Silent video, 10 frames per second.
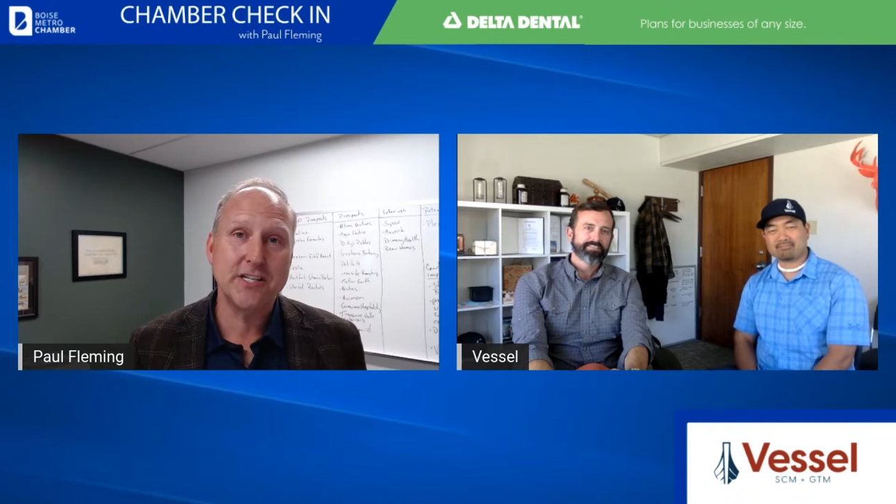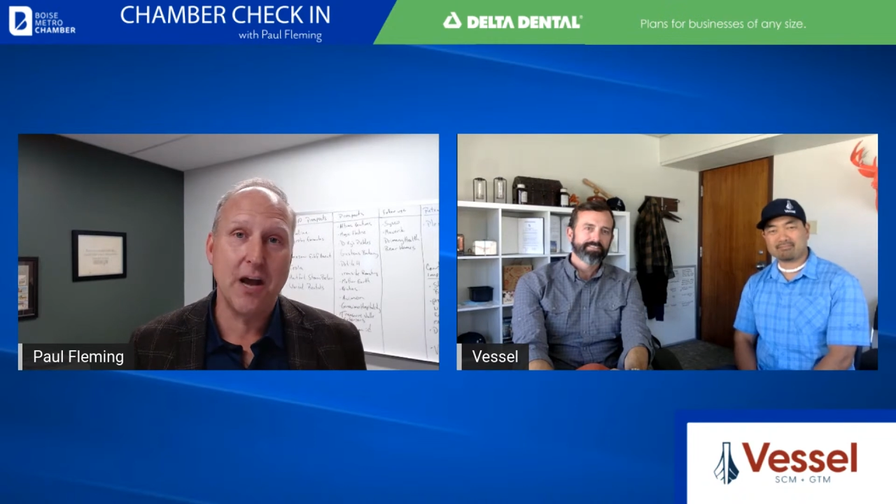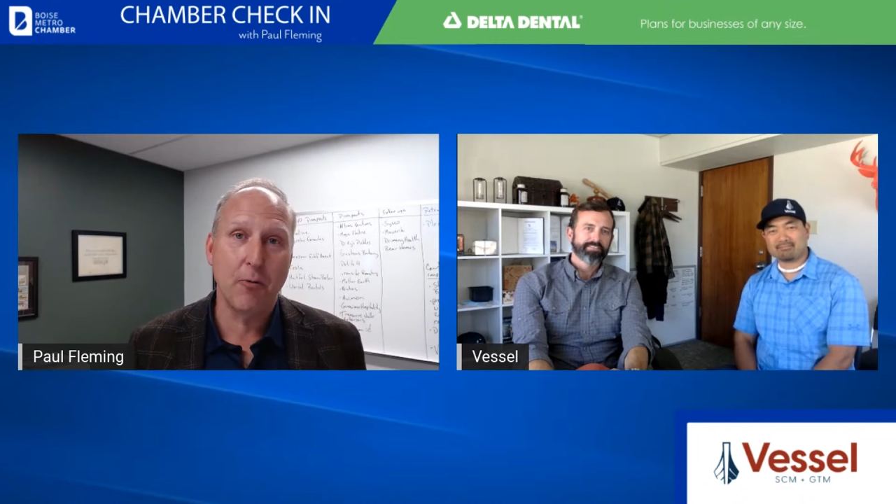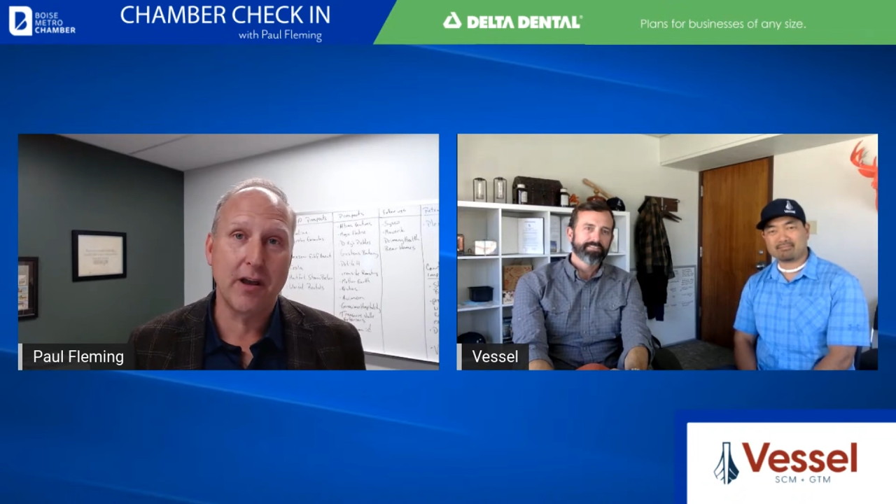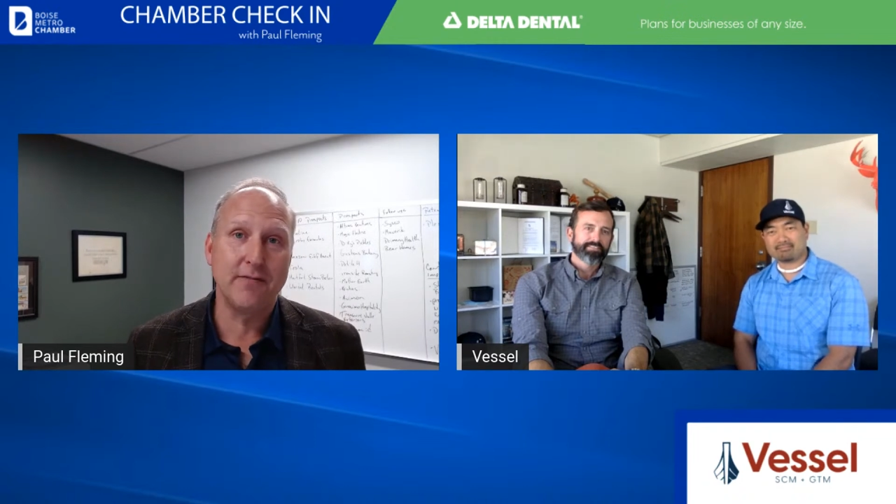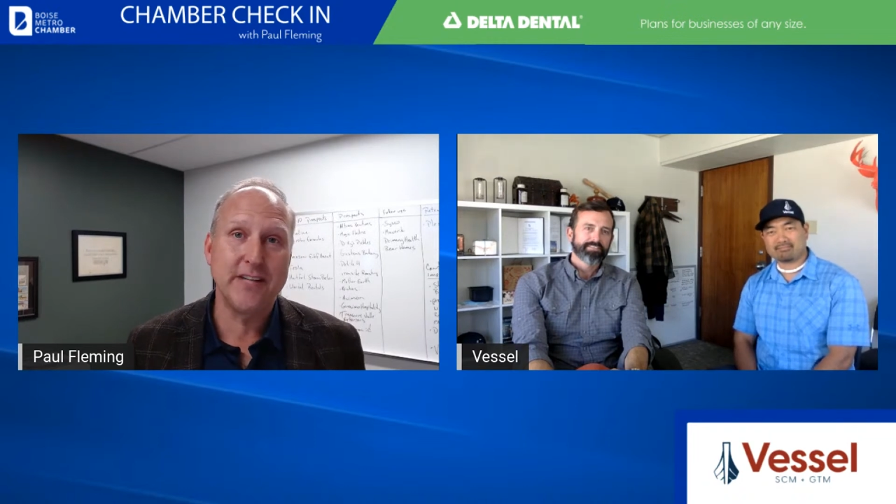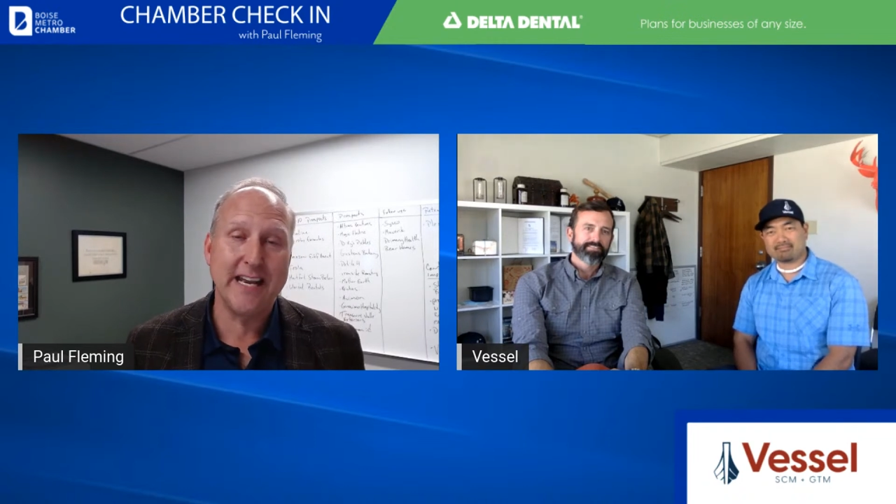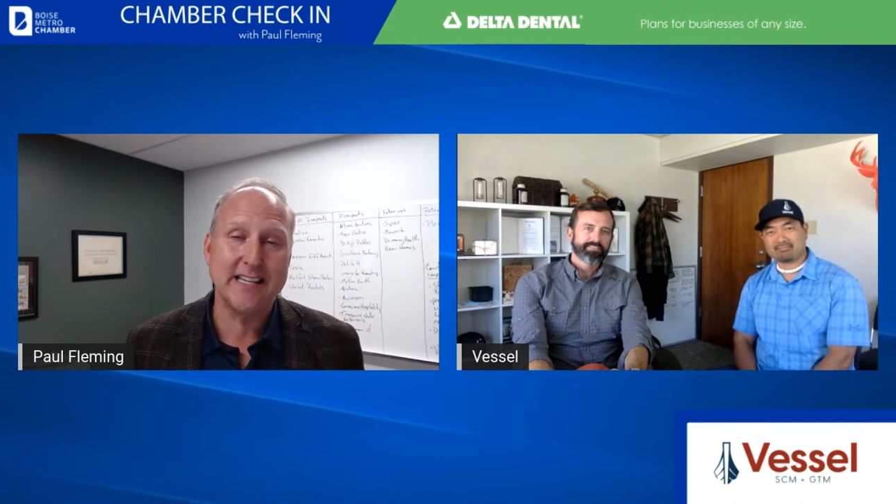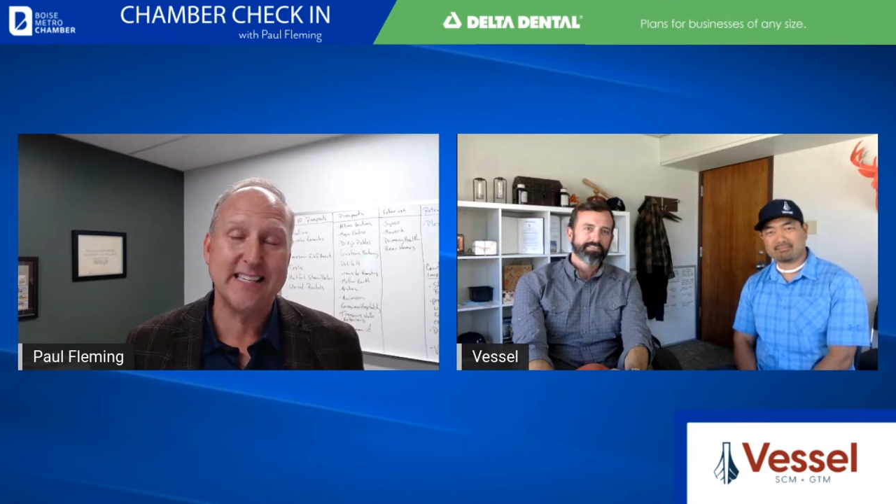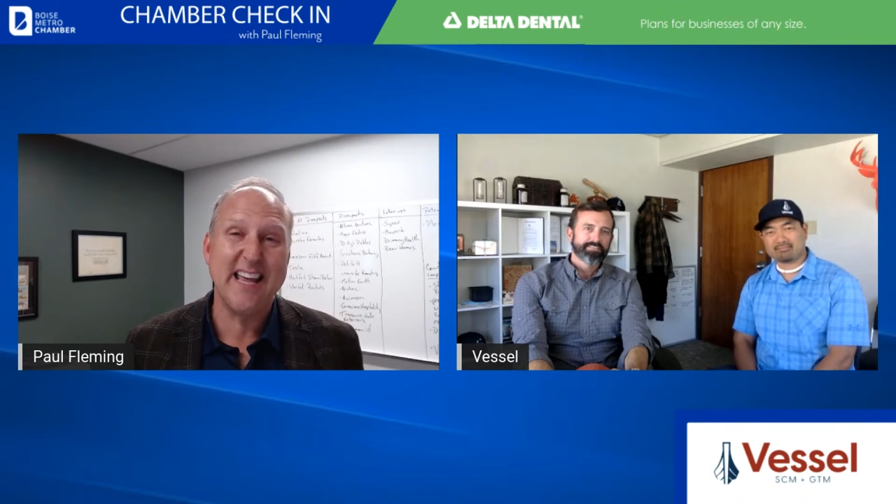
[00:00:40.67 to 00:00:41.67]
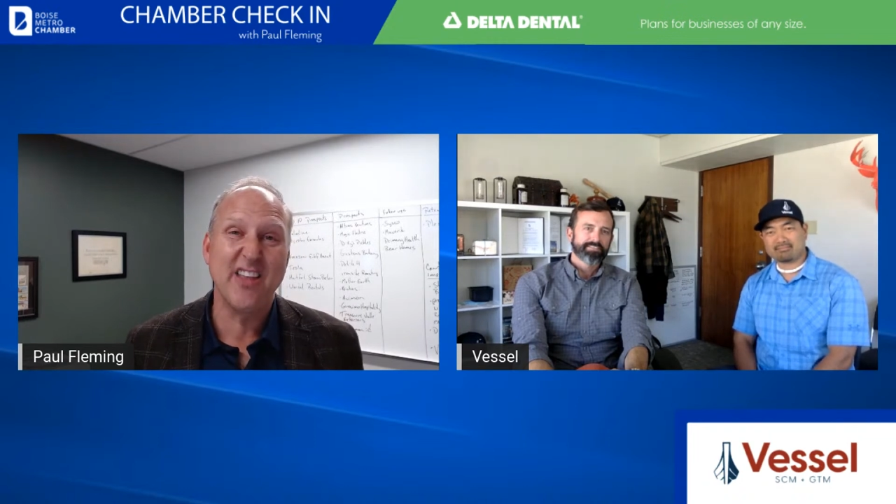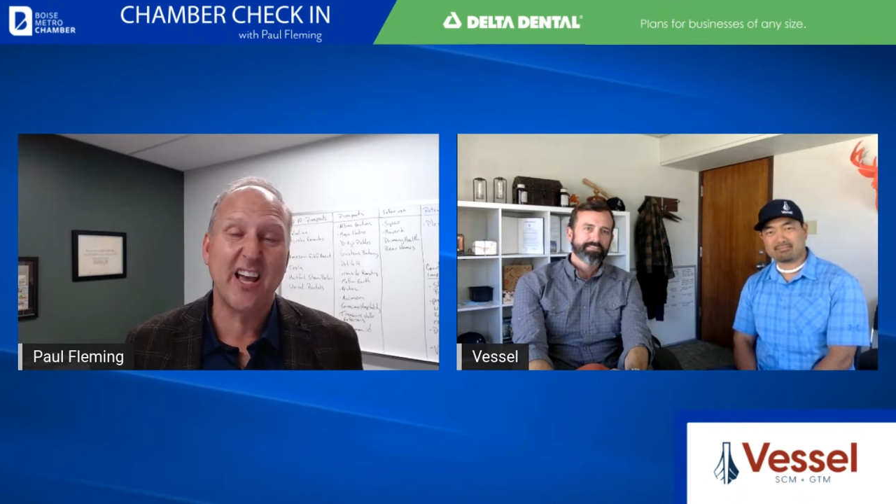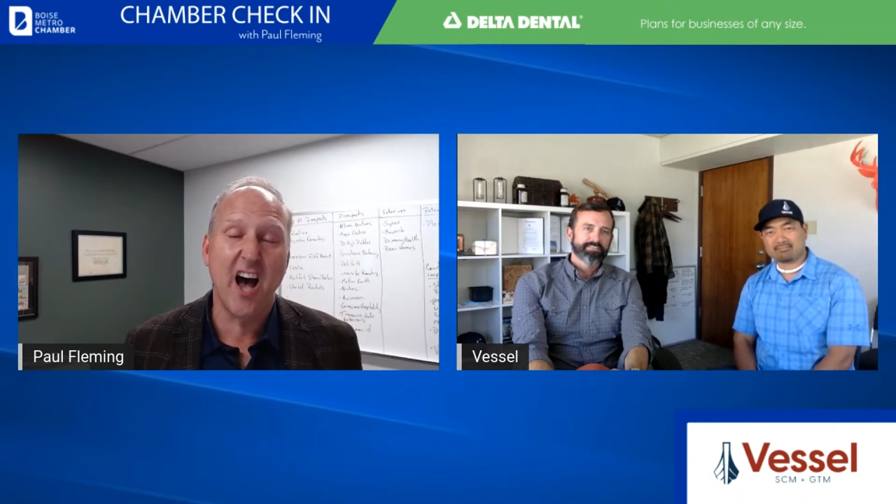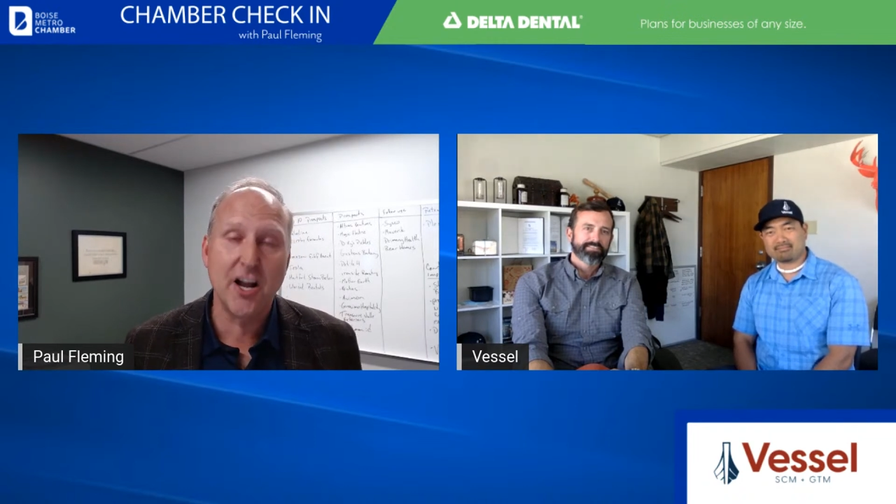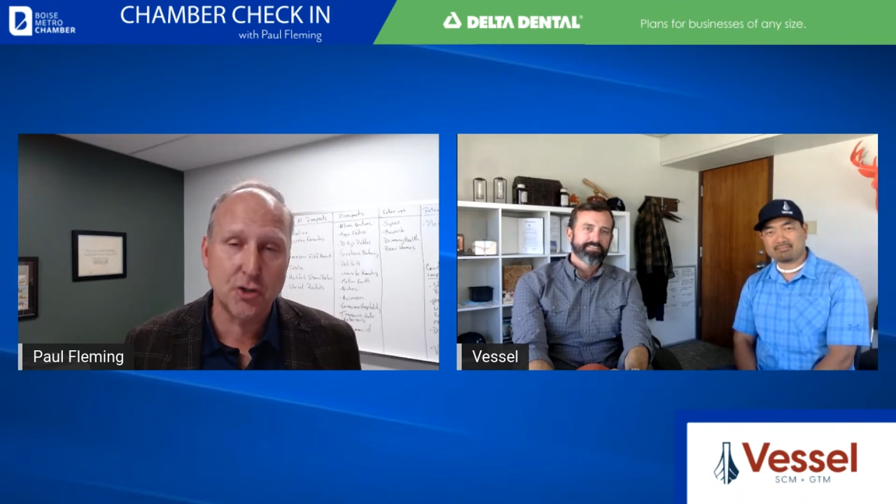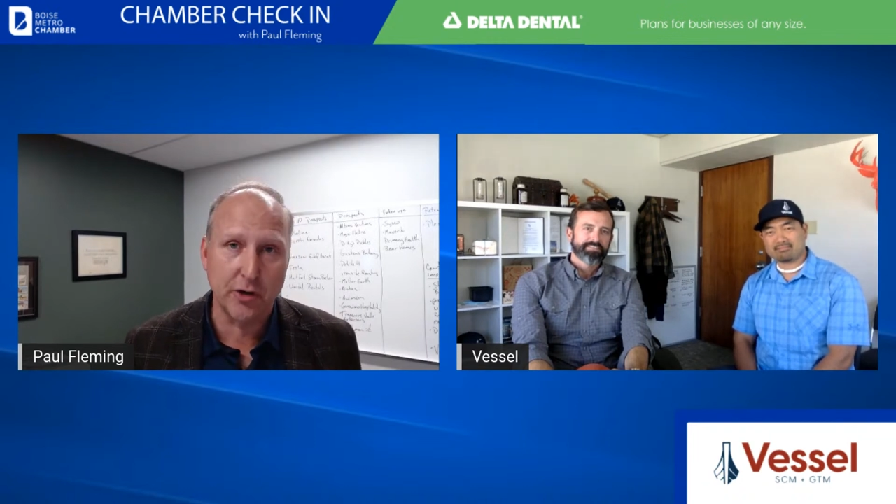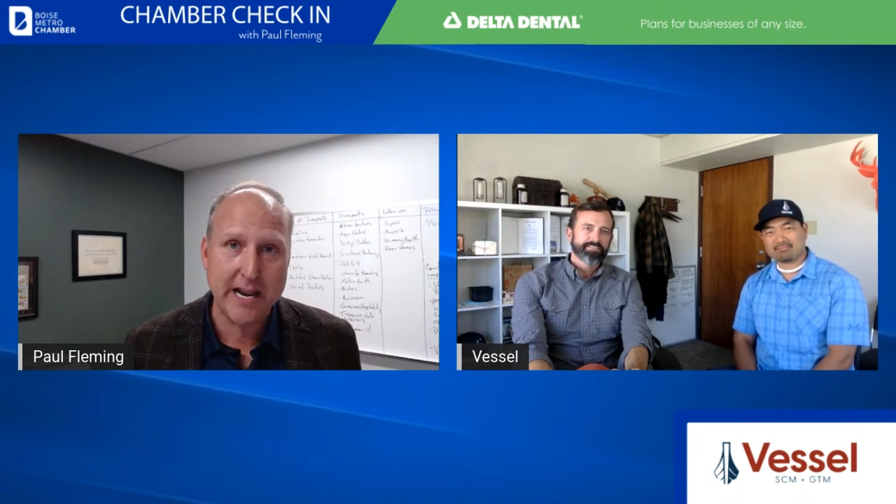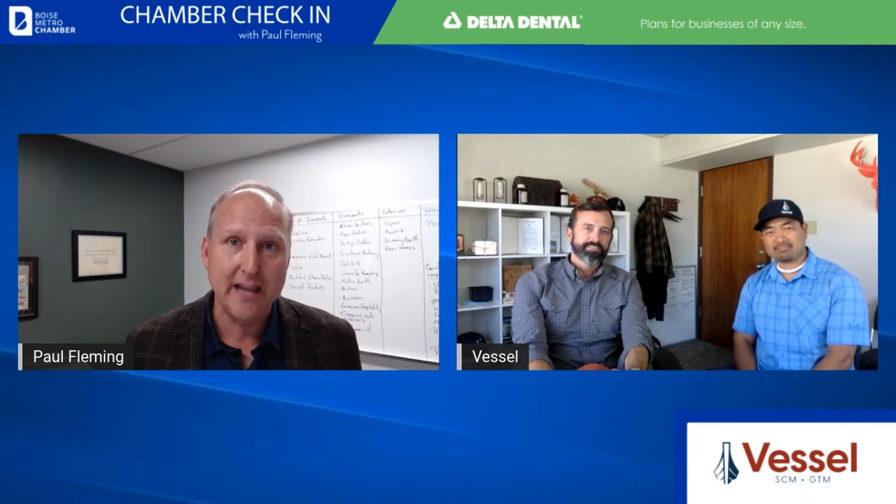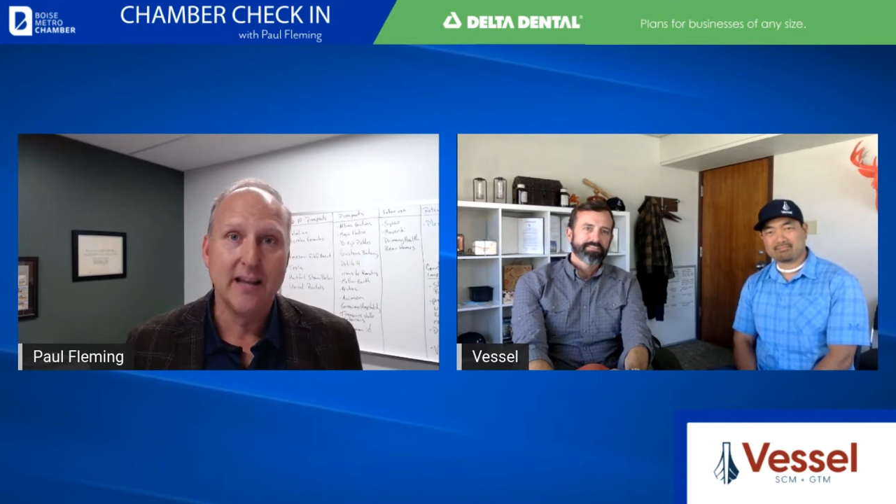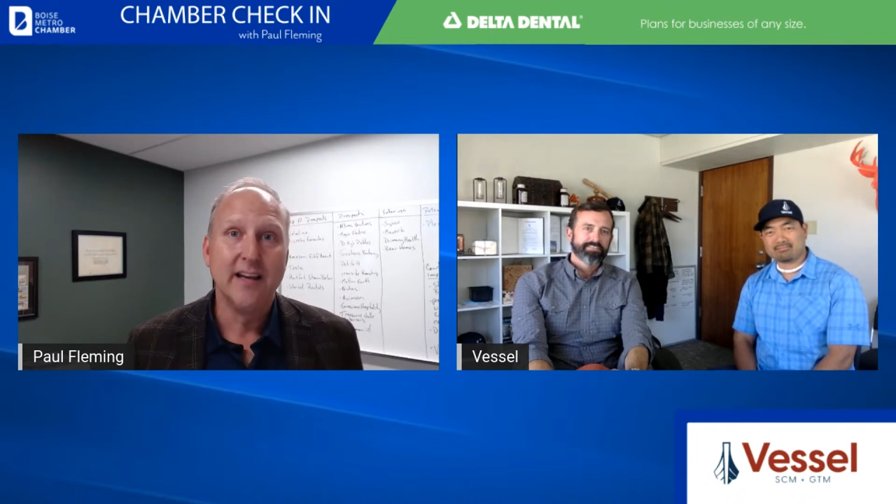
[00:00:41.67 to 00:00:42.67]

network of dentists in the country